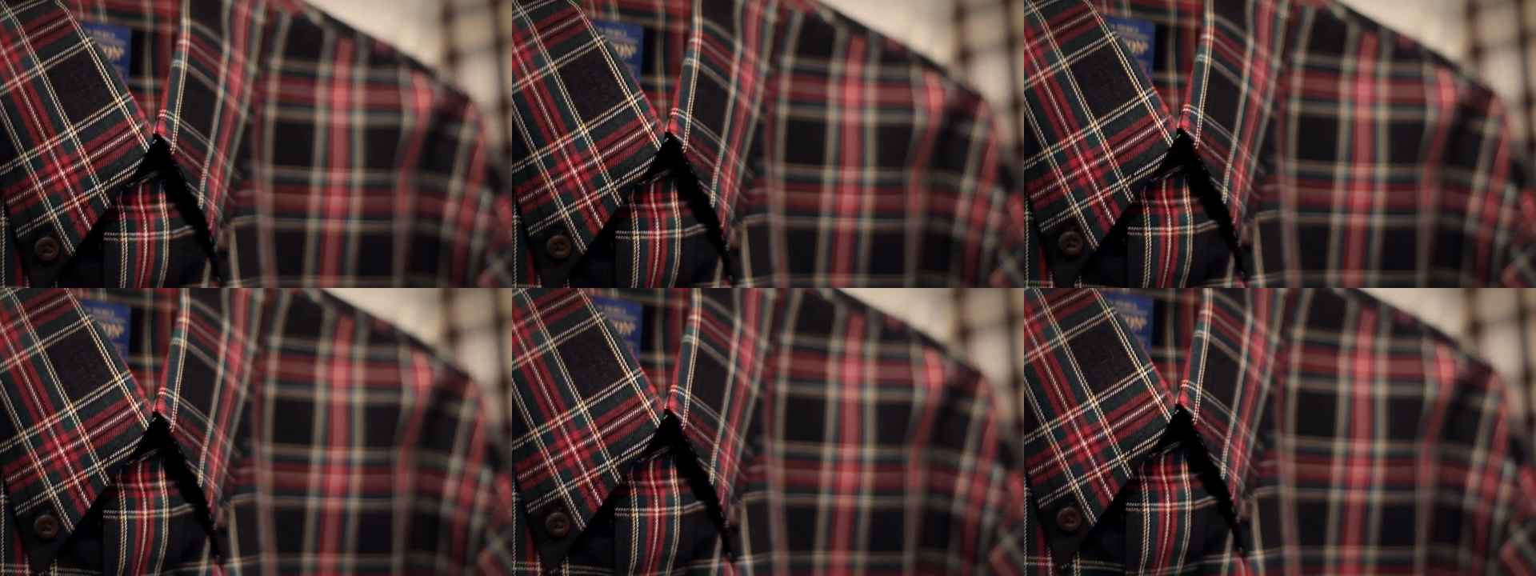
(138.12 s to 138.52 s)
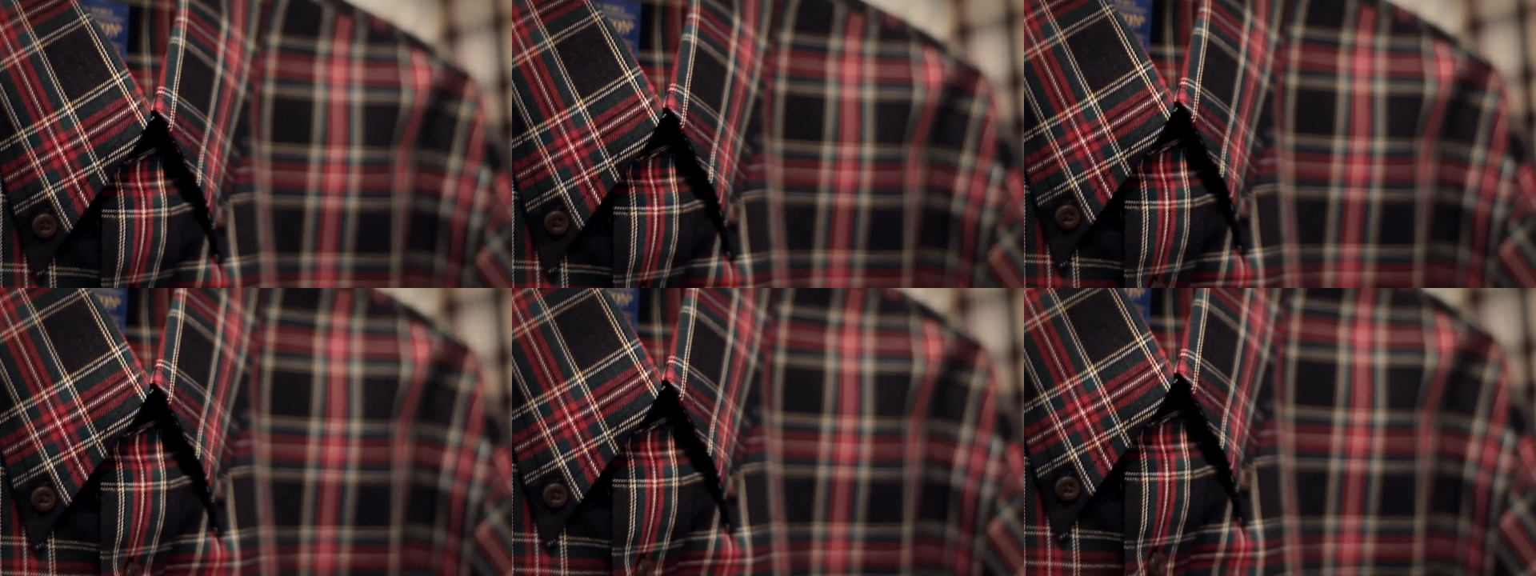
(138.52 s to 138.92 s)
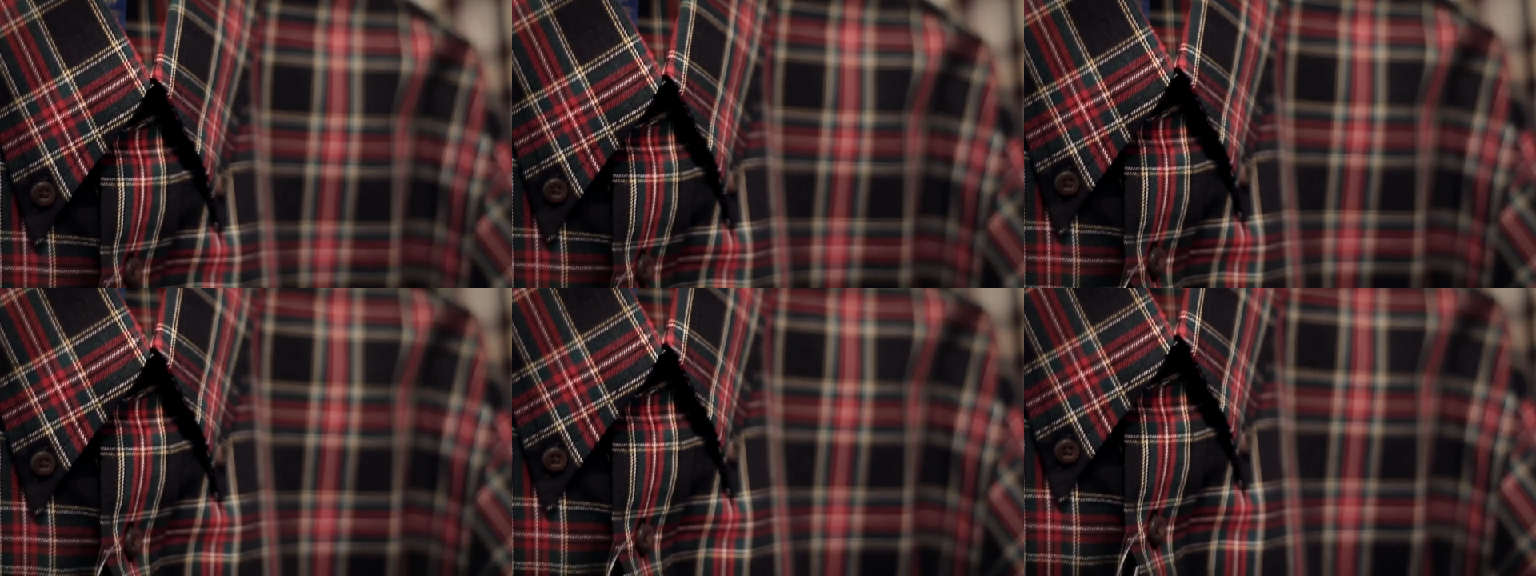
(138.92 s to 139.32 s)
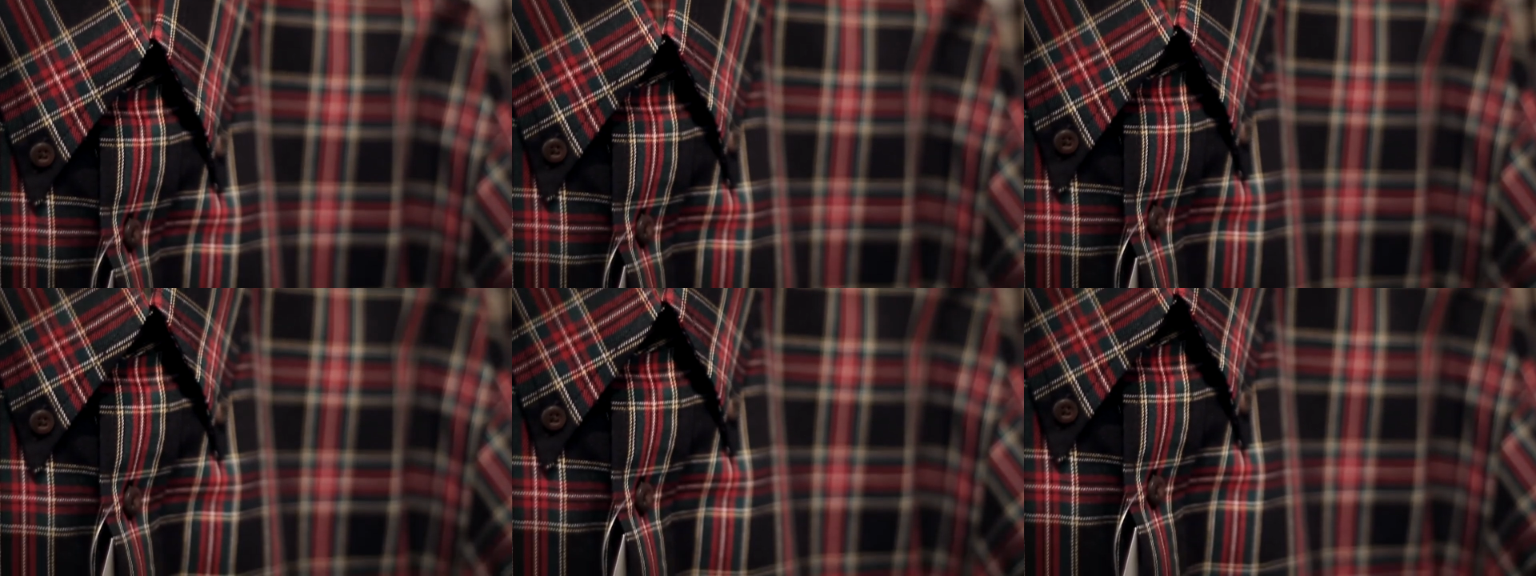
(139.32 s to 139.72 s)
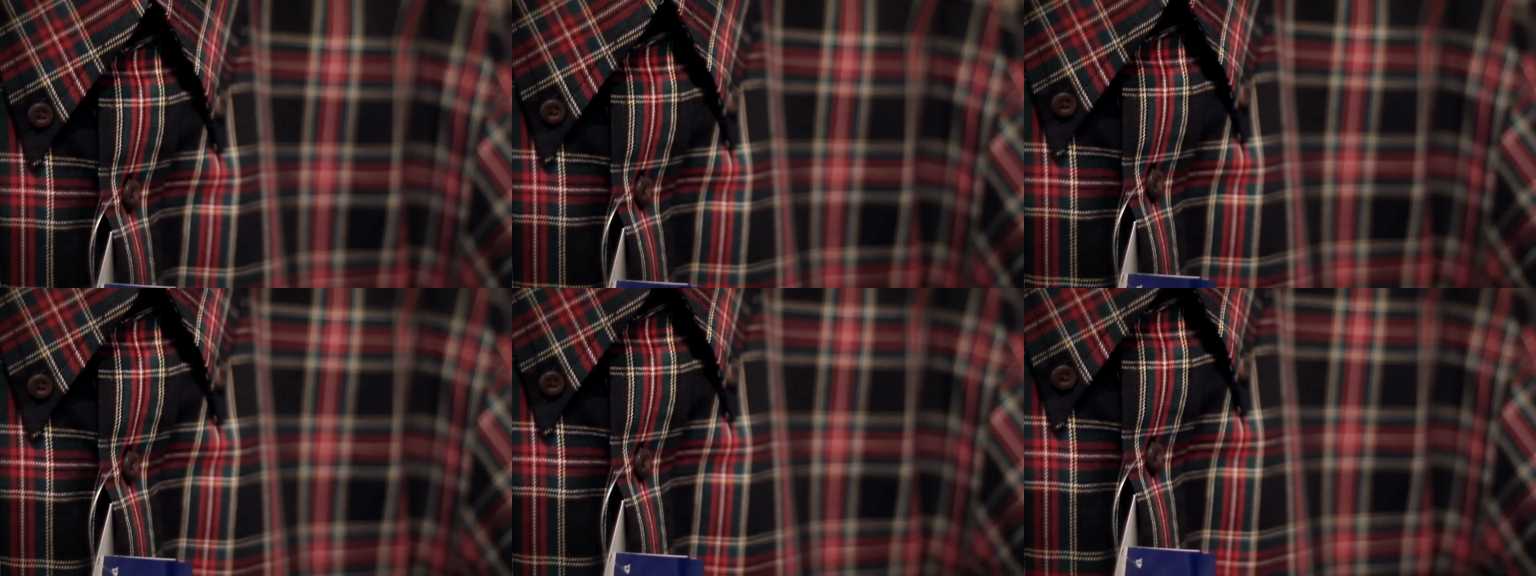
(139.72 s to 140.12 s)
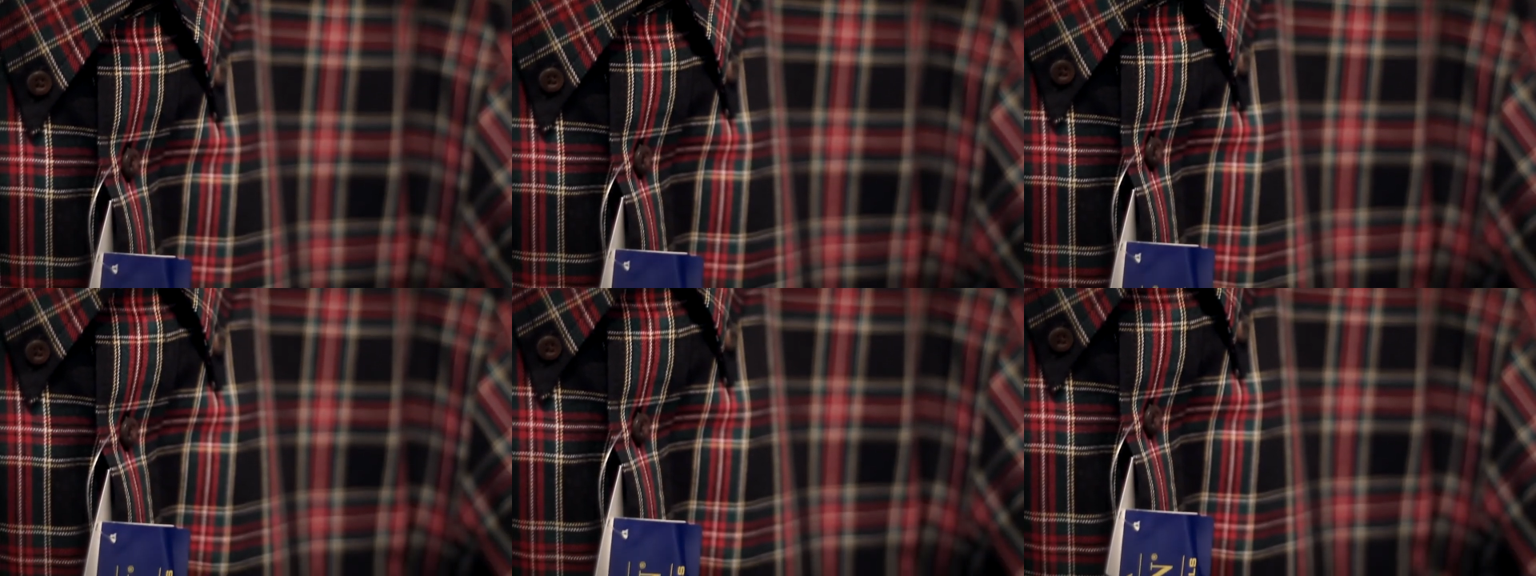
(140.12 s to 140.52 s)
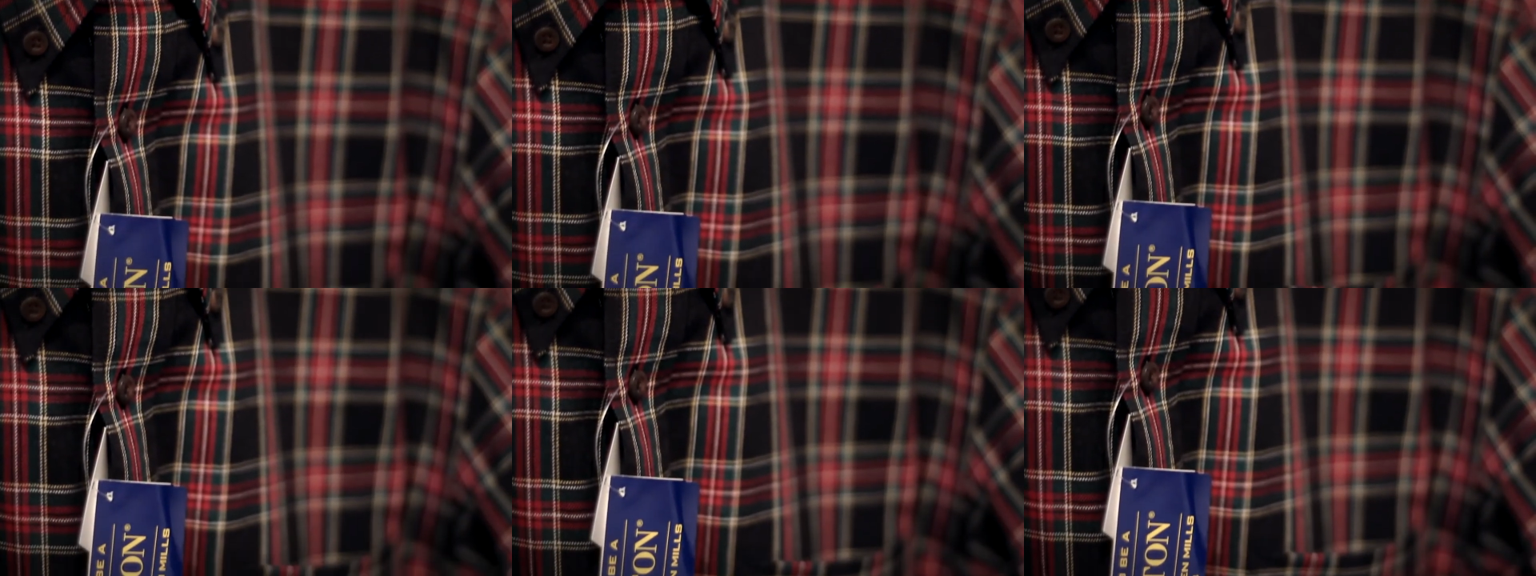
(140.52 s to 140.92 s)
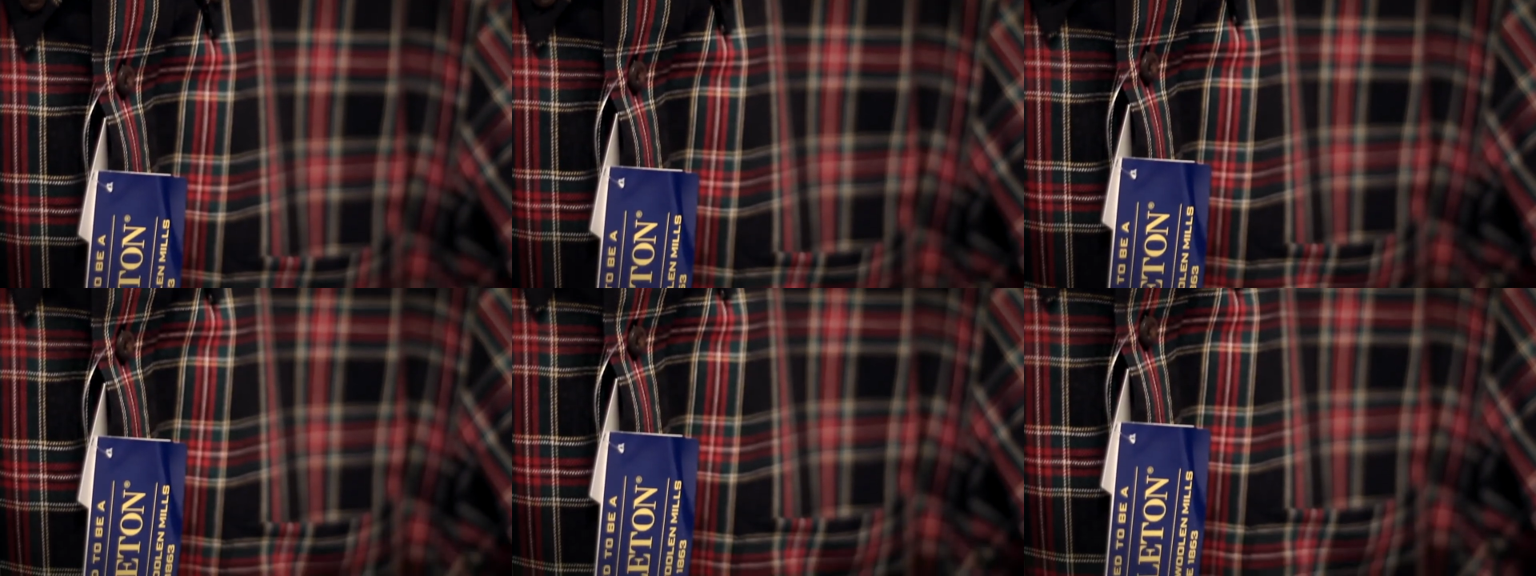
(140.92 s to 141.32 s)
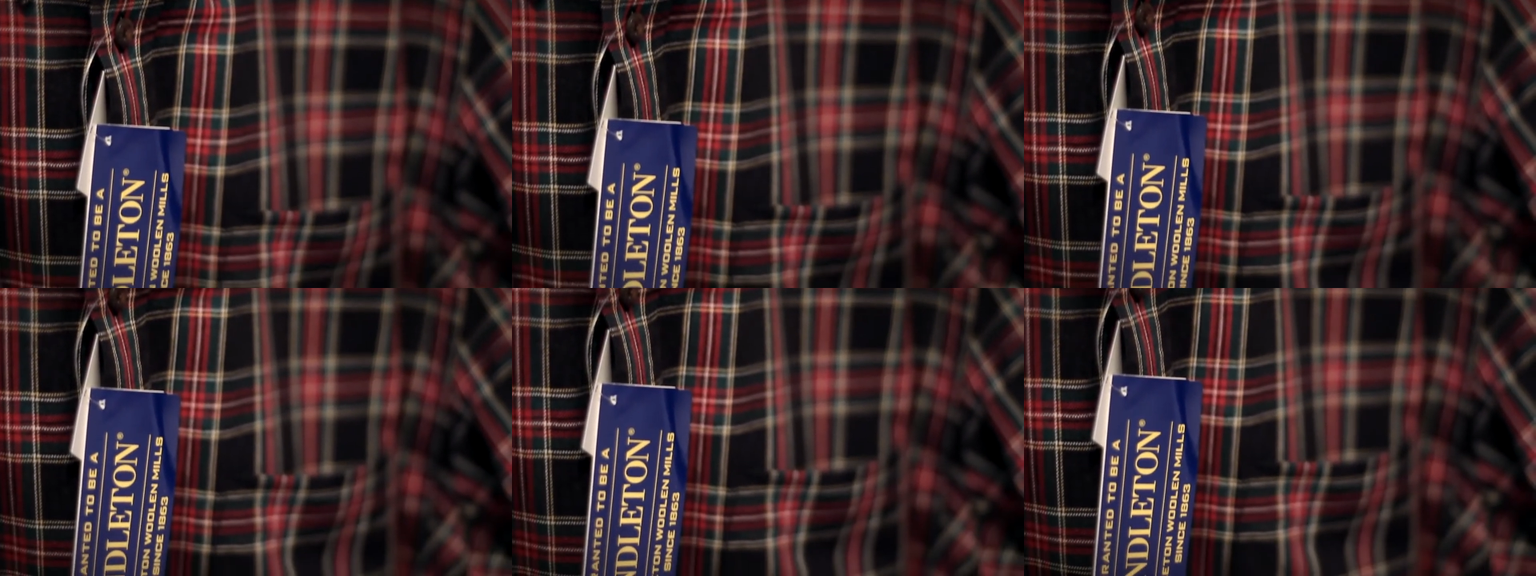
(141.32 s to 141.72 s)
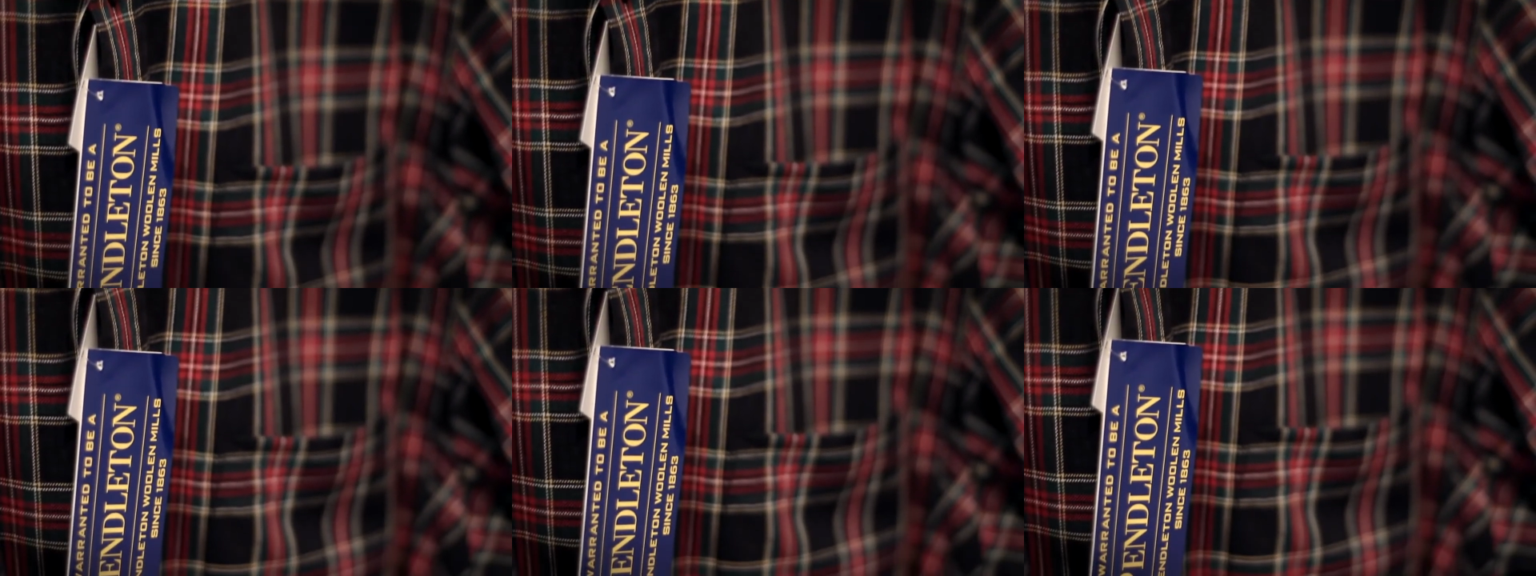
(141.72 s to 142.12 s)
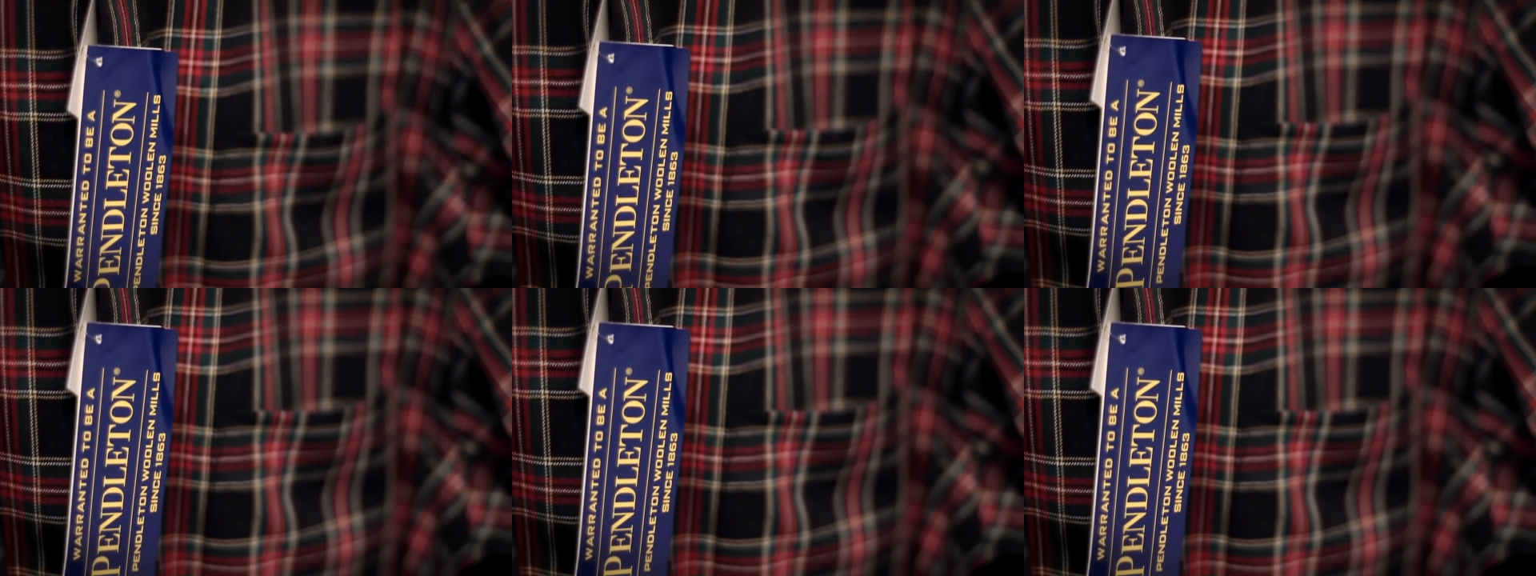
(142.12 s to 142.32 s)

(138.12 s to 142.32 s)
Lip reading: Nobody's mouth can be seen.